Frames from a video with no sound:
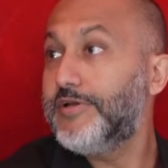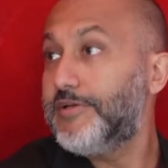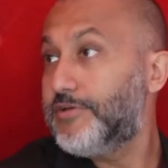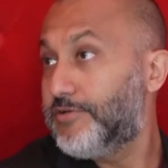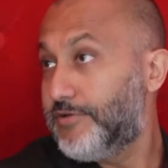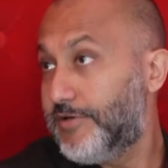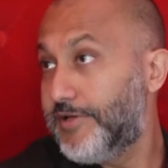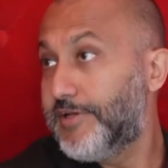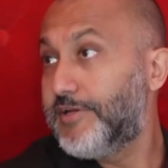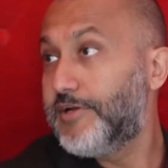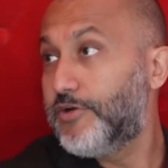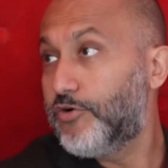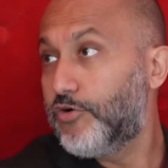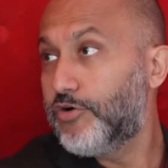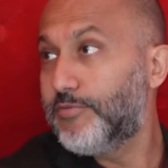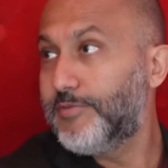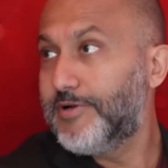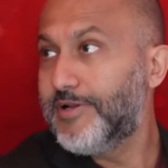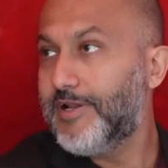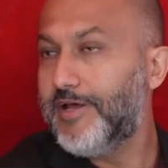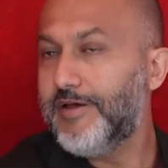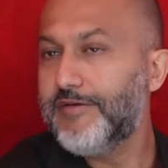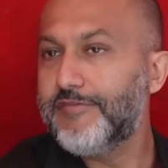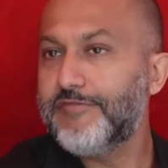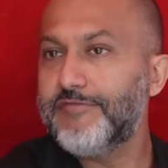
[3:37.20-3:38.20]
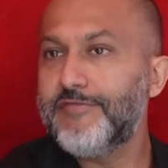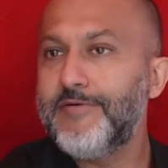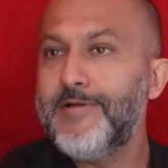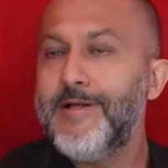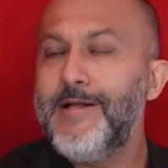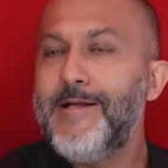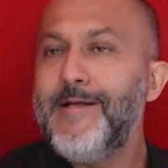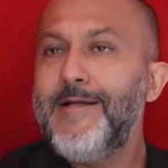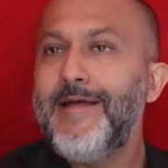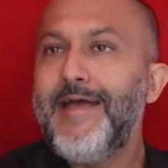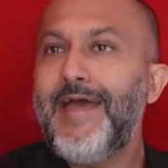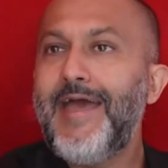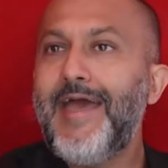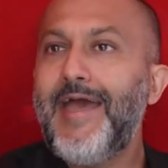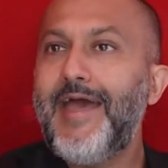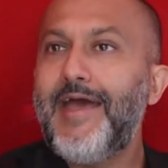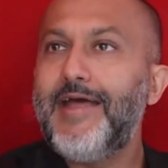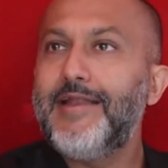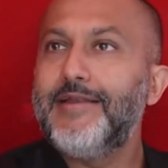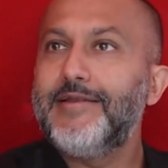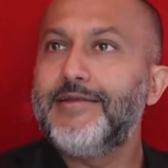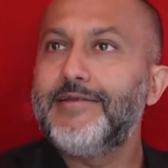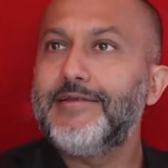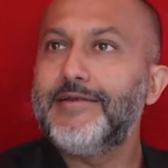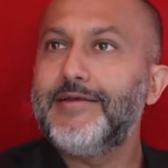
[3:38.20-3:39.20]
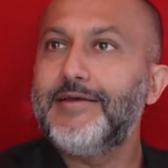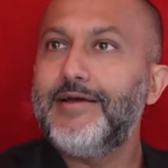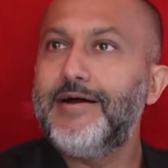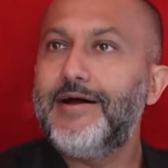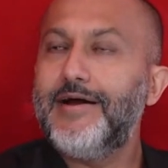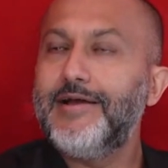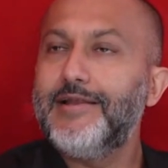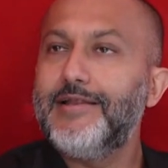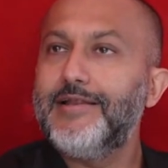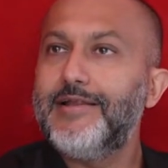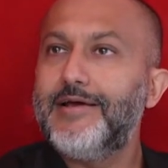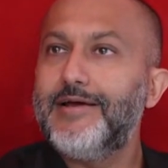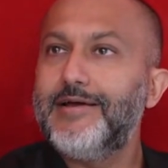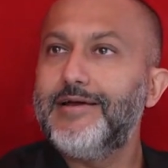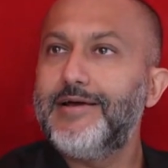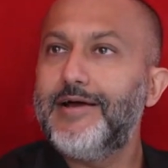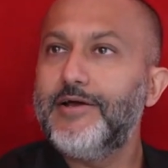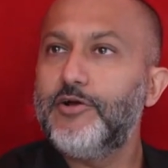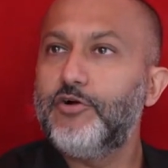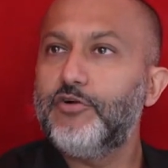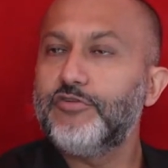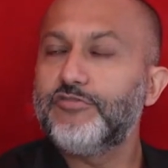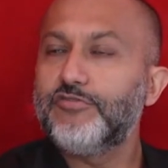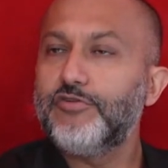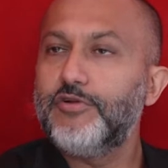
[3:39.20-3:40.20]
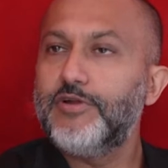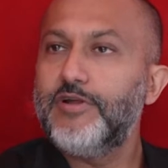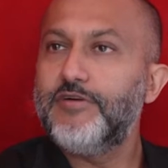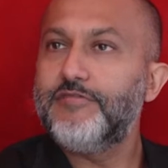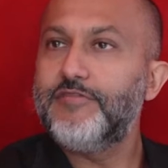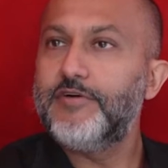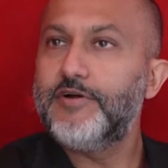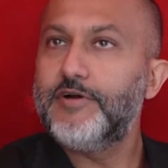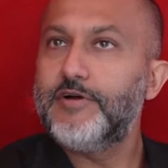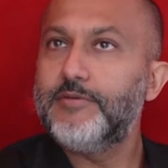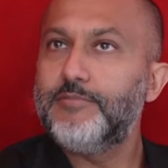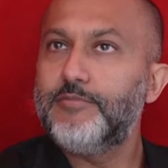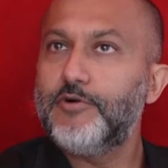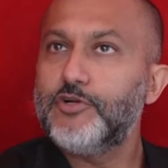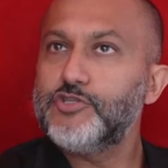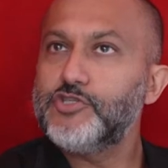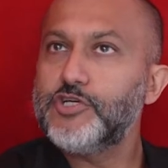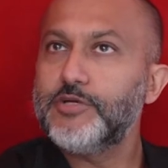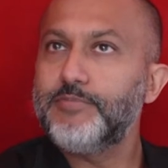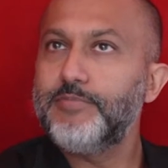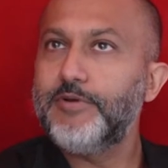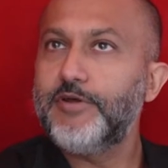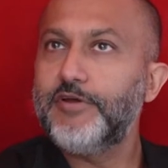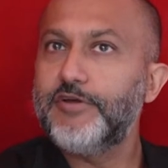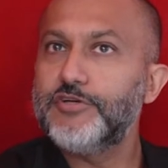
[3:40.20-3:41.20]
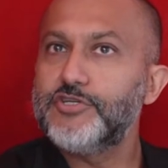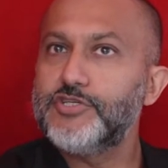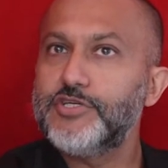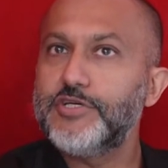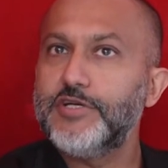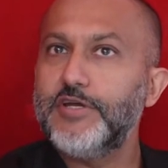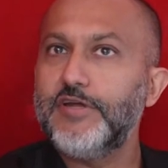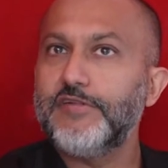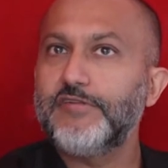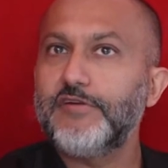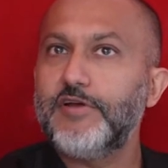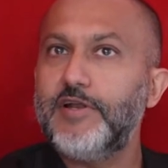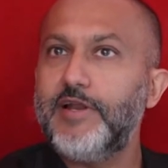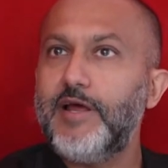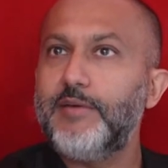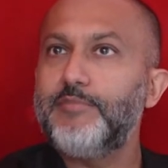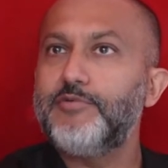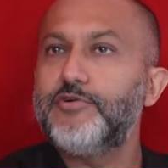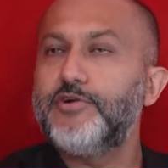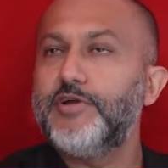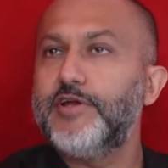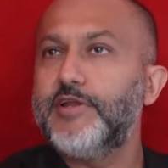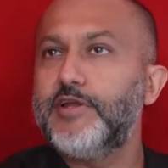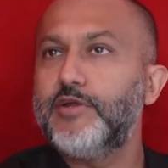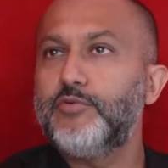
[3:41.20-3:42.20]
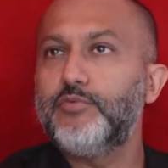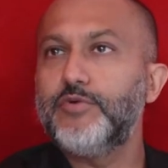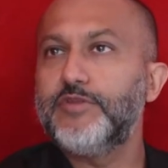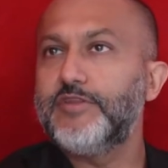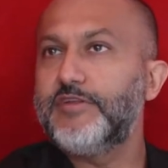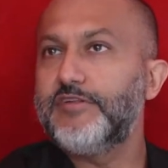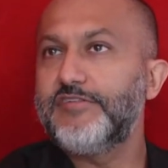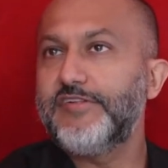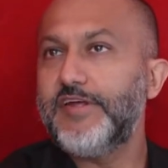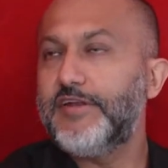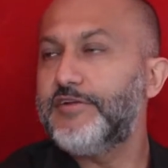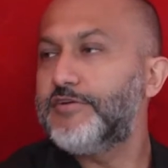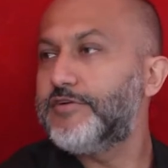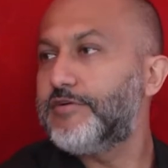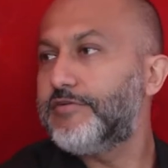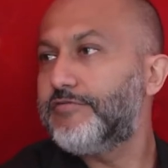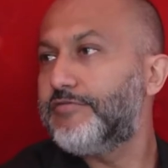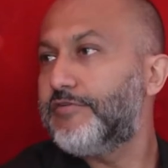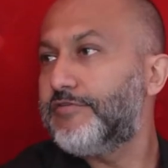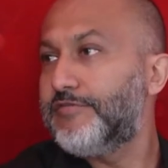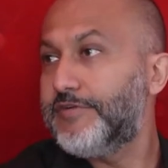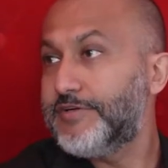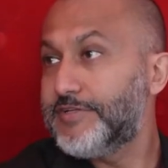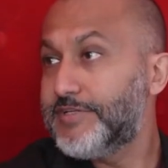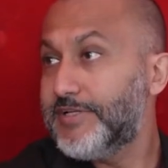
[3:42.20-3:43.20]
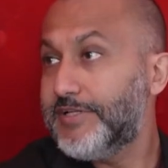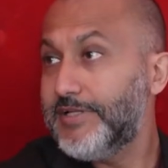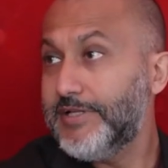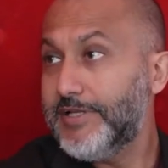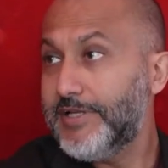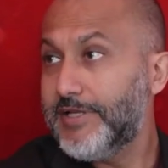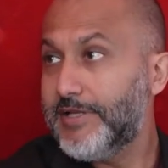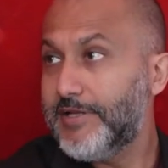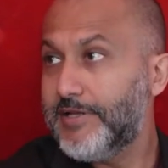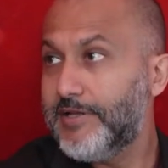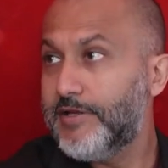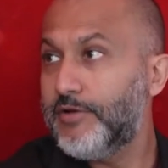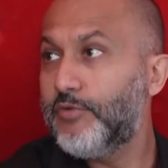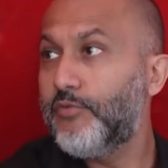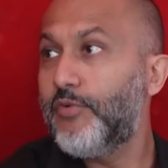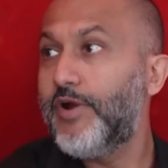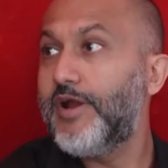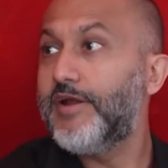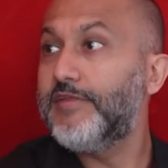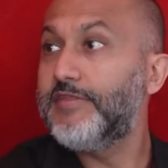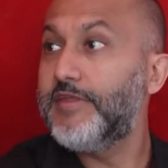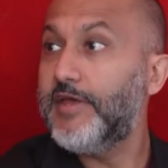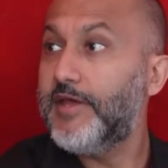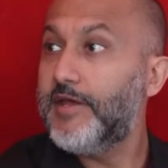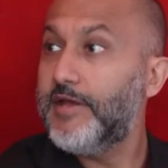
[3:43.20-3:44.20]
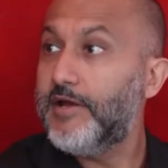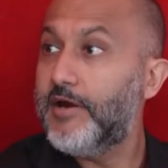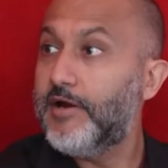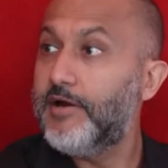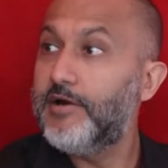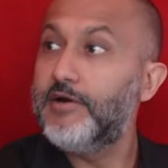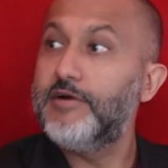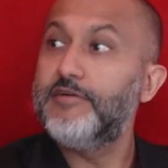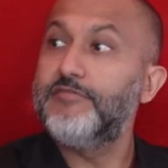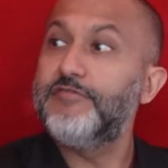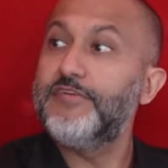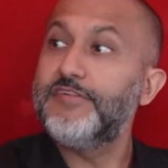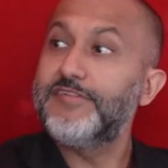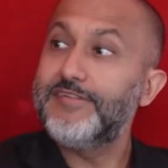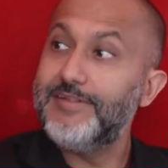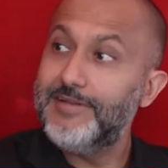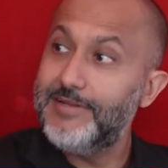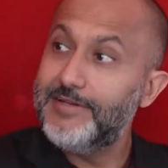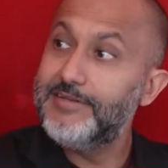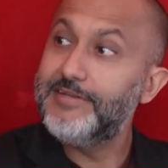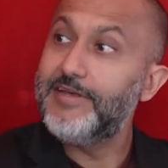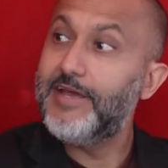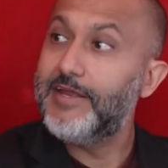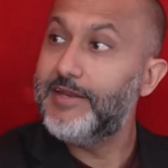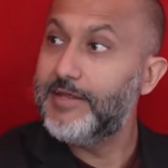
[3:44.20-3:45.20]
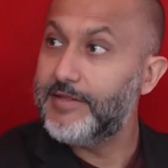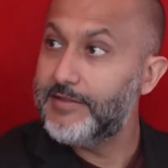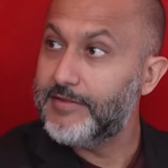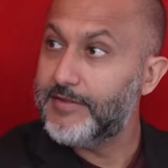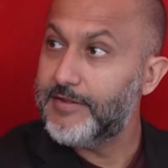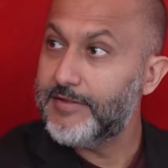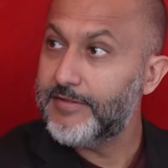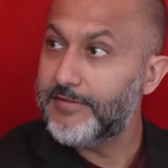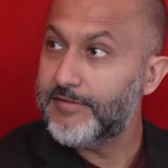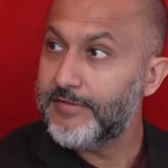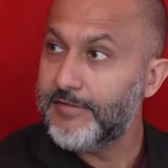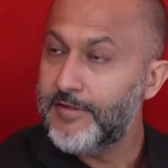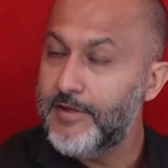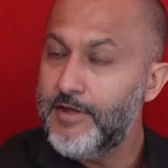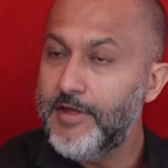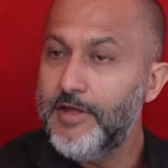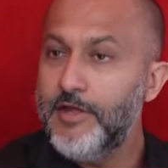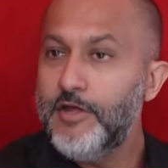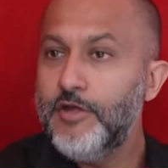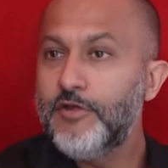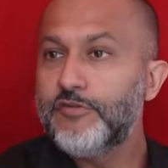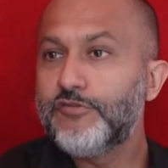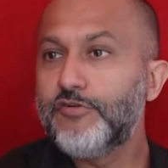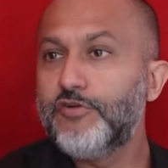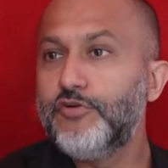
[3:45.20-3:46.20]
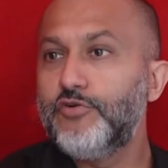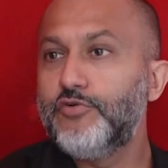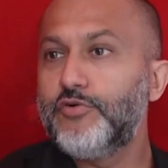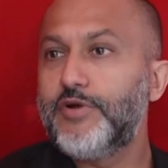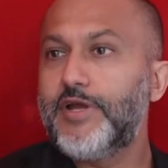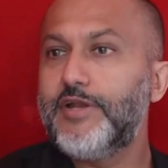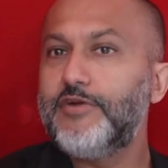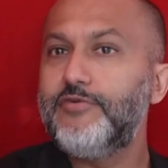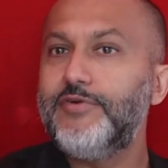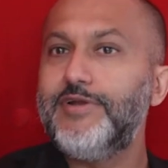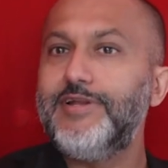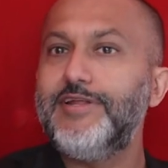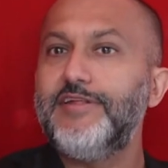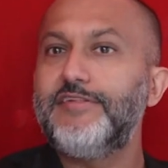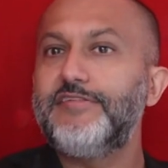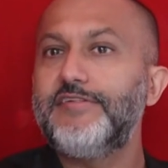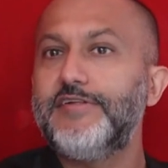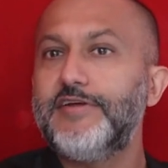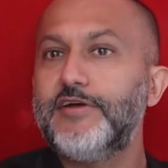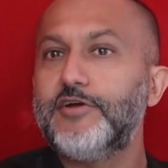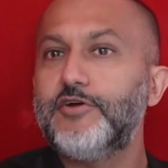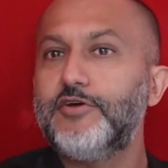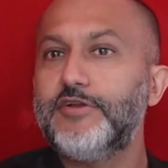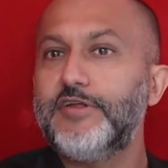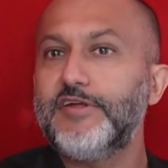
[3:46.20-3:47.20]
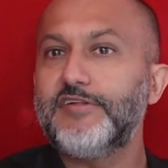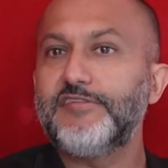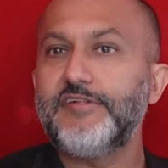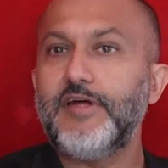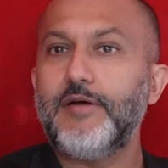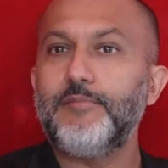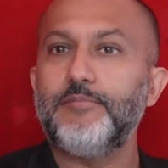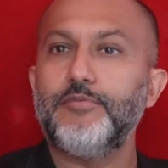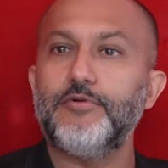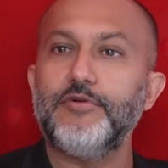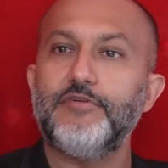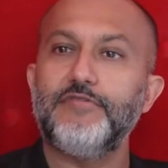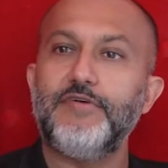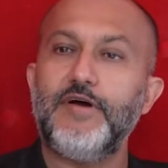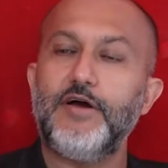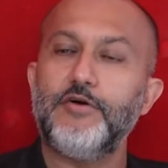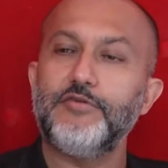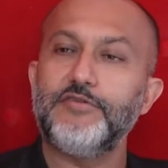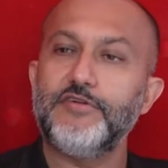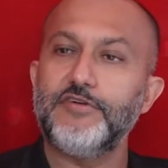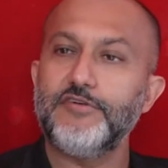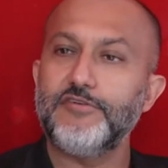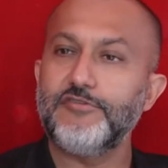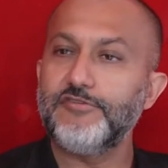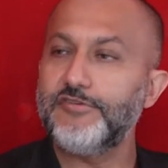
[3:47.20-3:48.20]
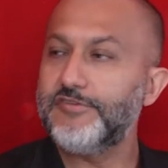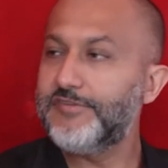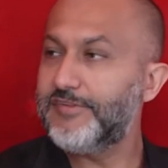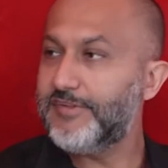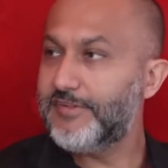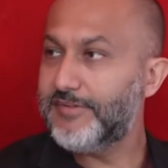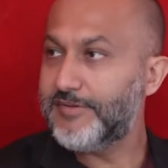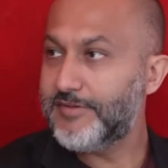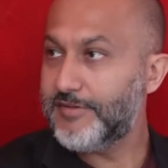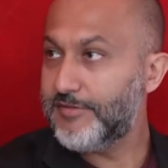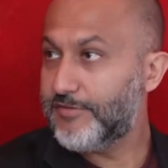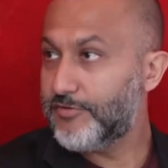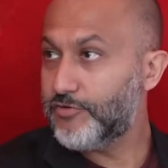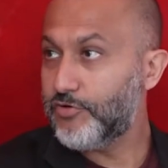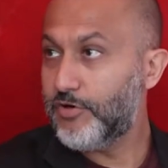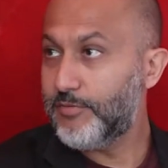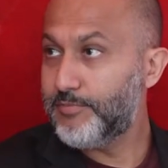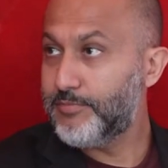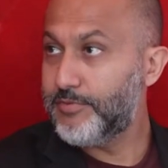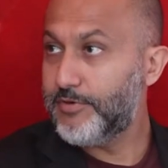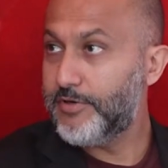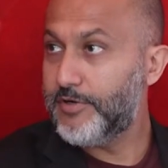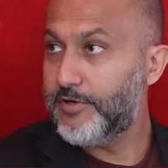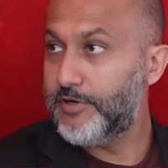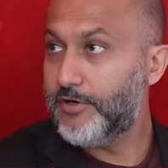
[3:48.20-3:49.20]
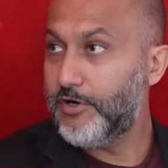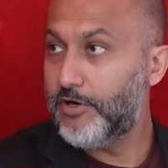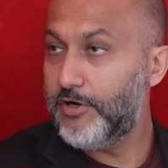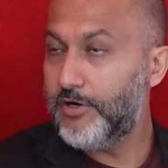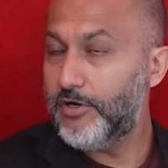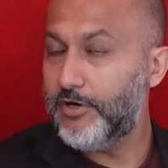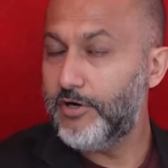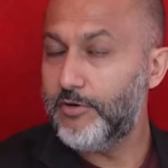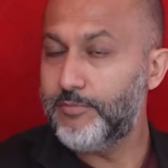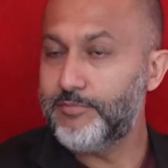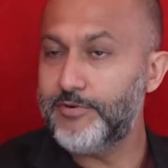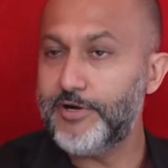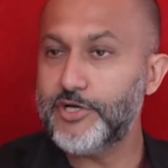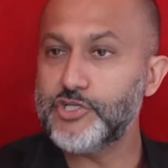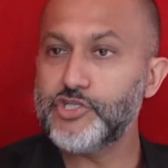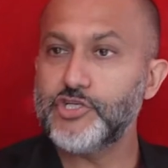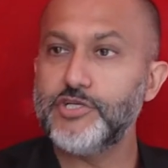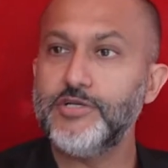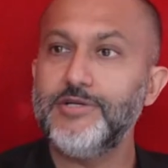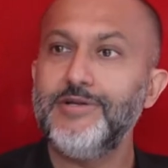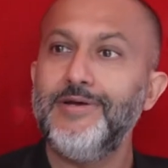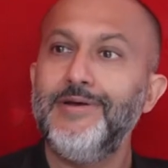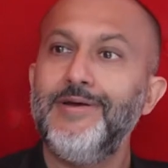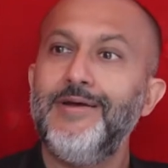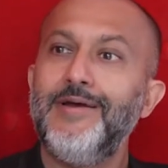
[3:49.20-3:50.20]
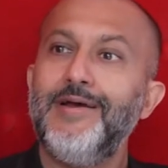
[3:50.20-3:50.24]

To lead a normal life. And I also love her project because she has collaborated with the Center for Fertility, where they are facilitating this. So you can really see a good example of how there's resistance to oppression.